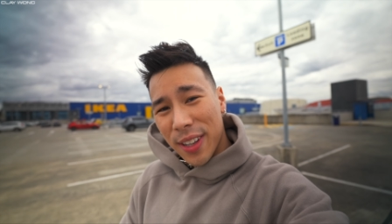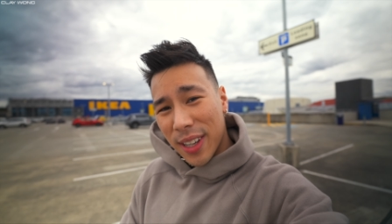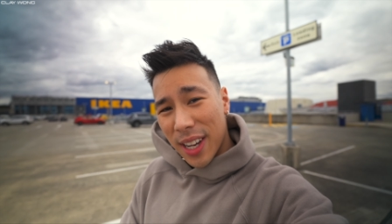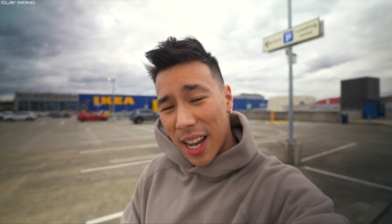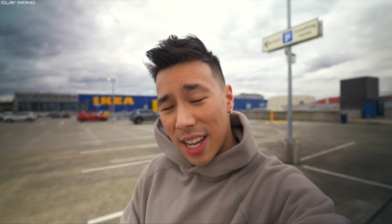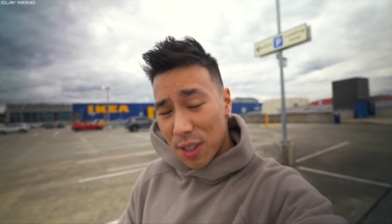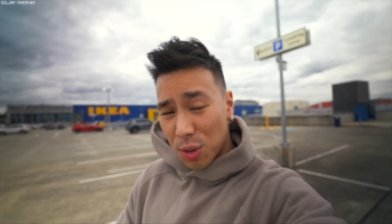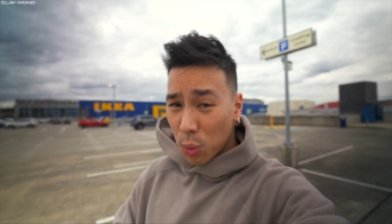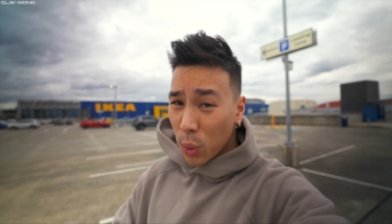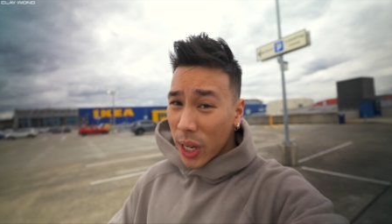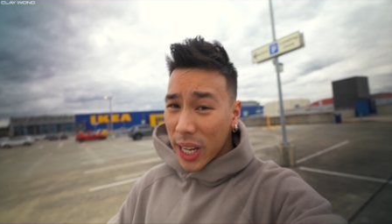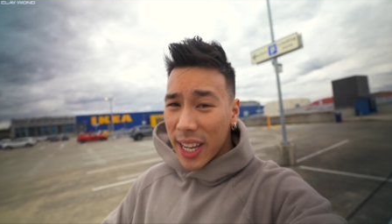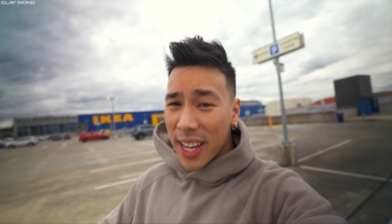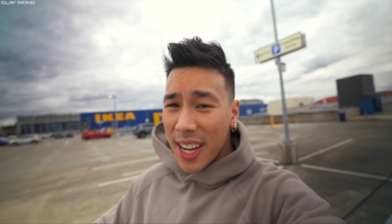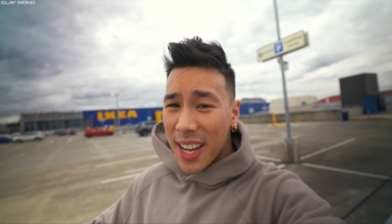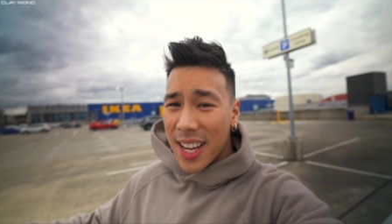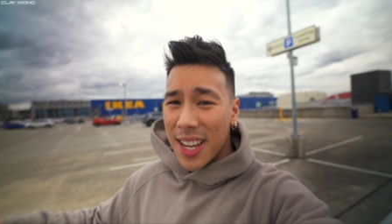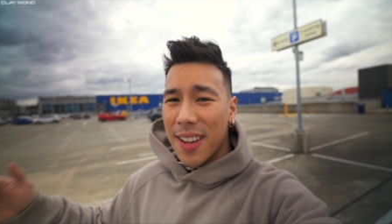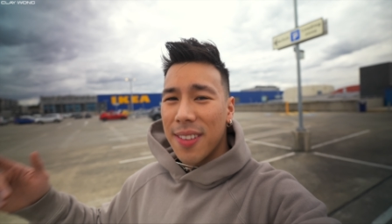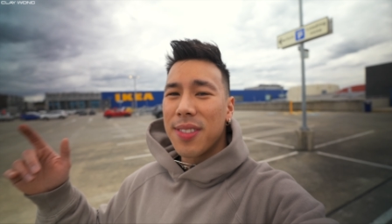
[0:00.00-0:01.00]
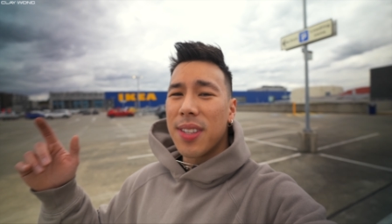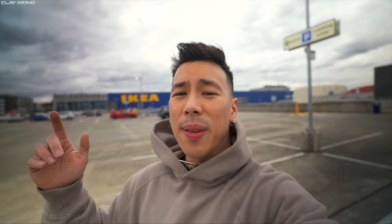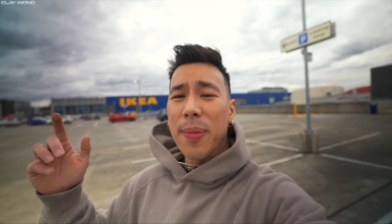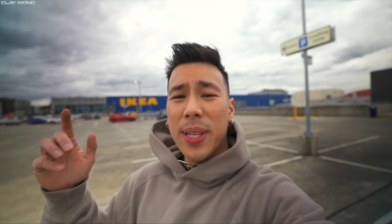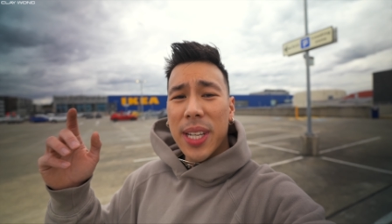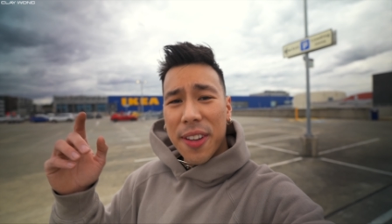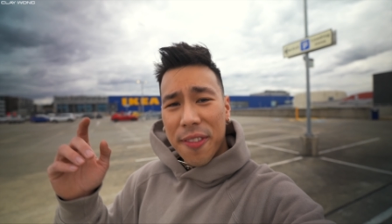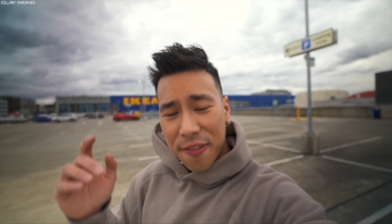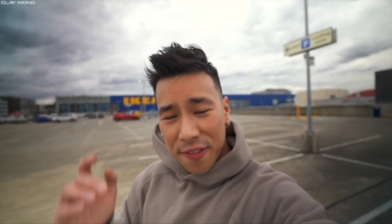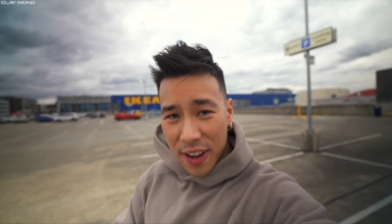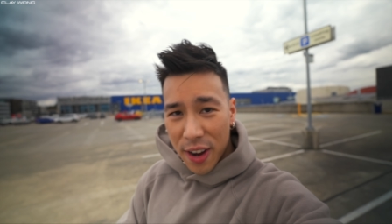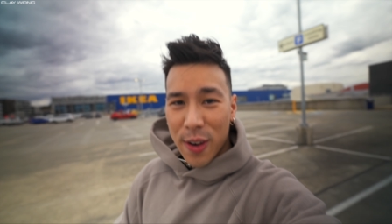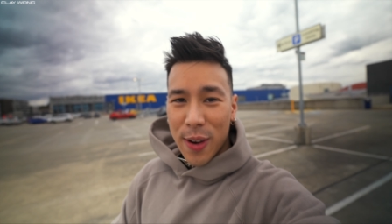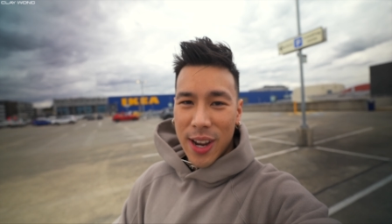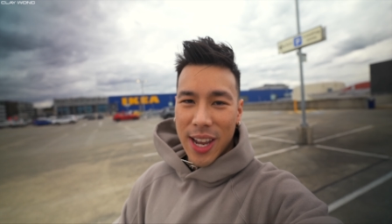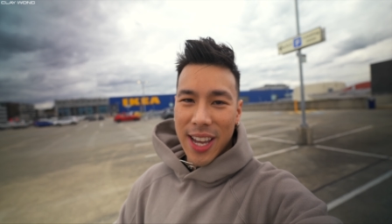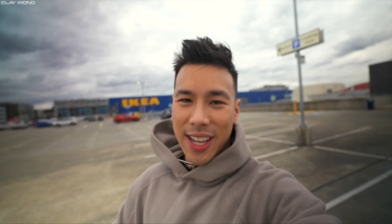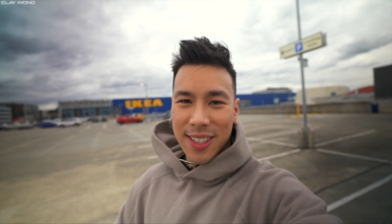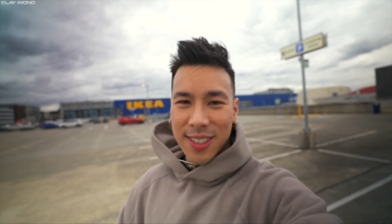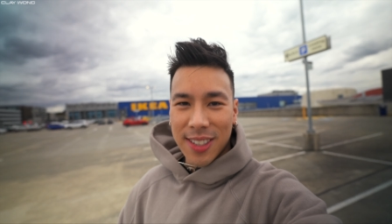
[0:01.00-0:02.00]
guys, we have something very
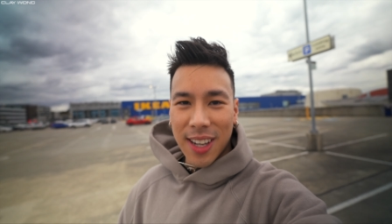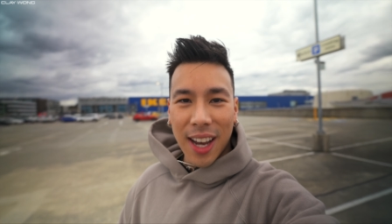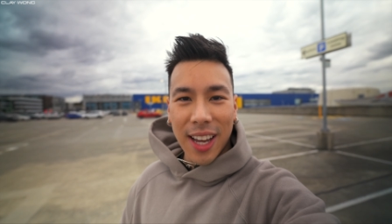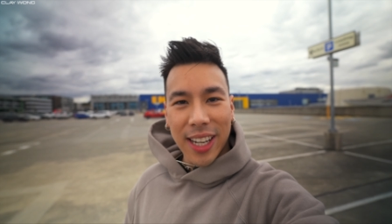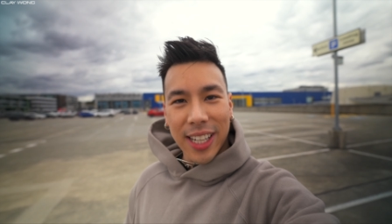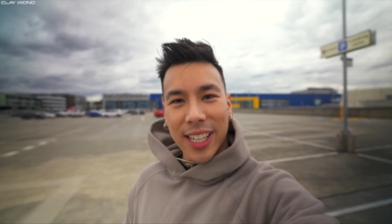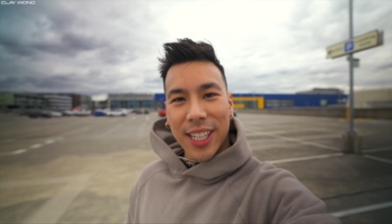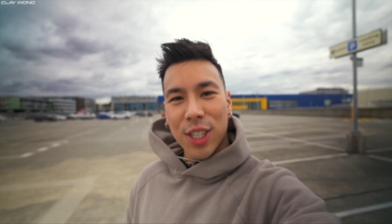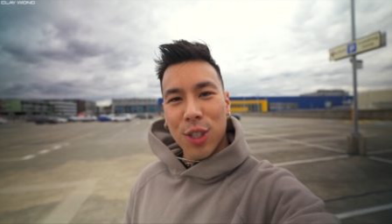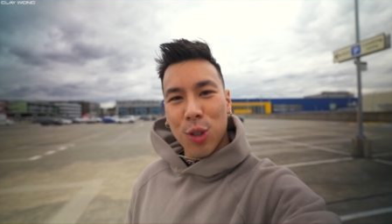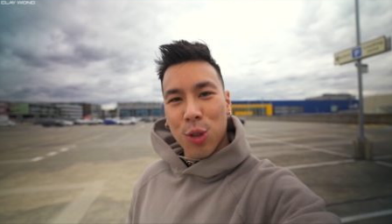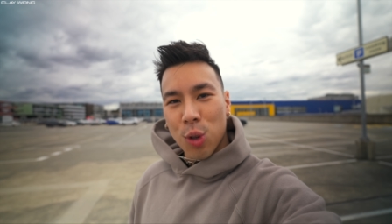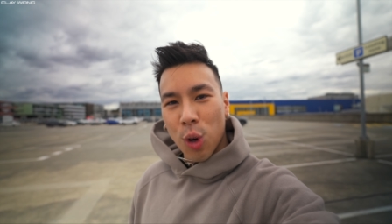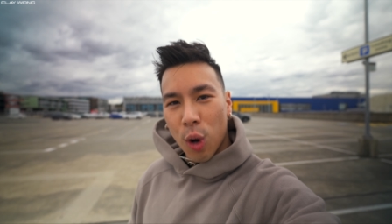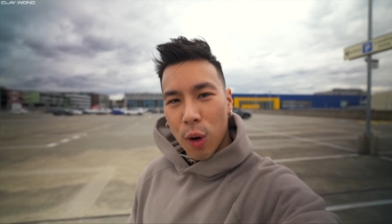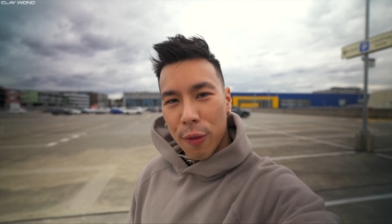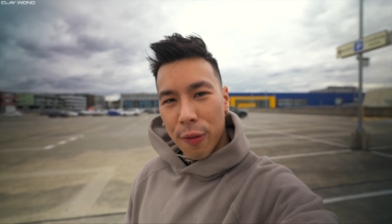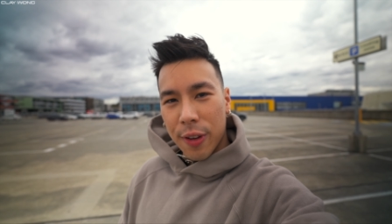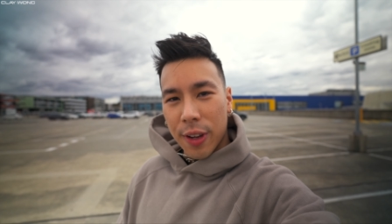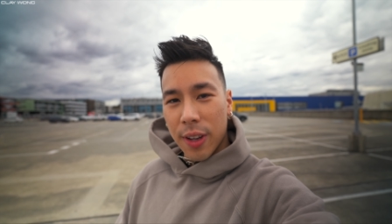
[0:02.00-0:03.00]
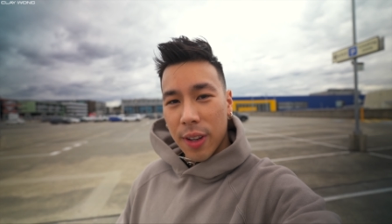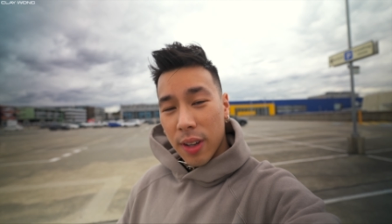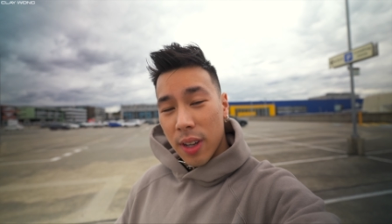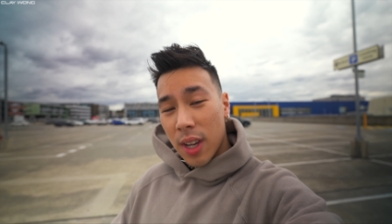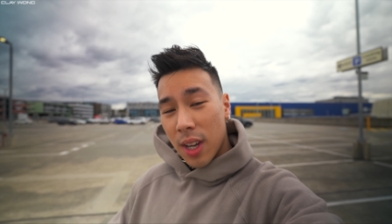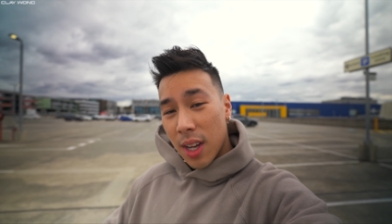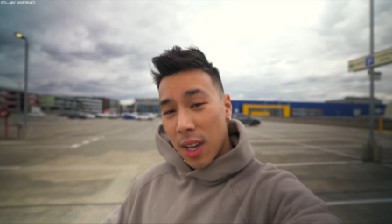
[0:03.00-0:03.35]
exciting in store for you.